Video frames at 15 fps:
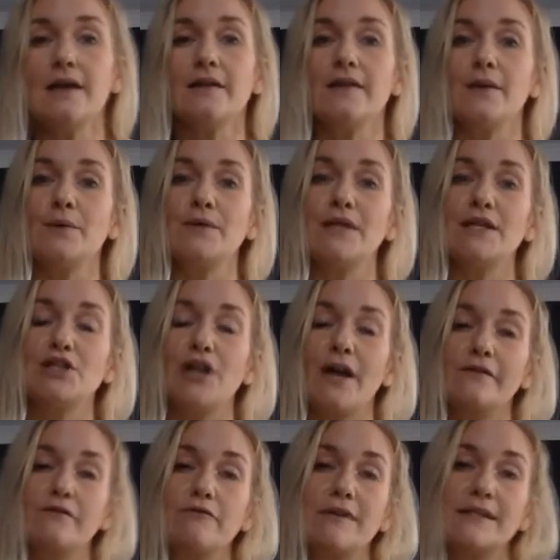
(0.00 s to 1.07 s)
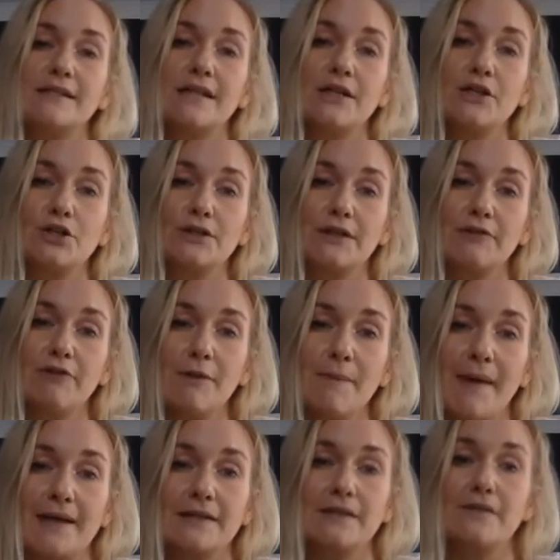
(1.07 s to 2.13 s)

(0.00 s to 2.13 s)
they would each have a residential nil rate band